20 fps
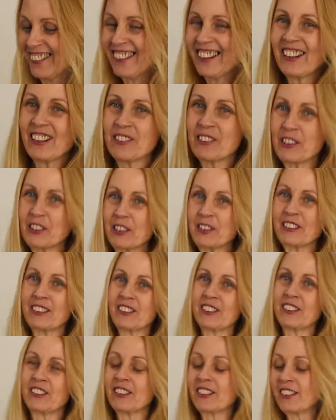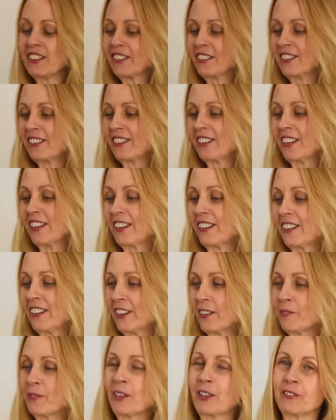And of course you can see
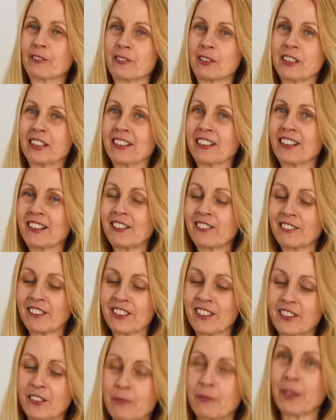that my friend Liquorice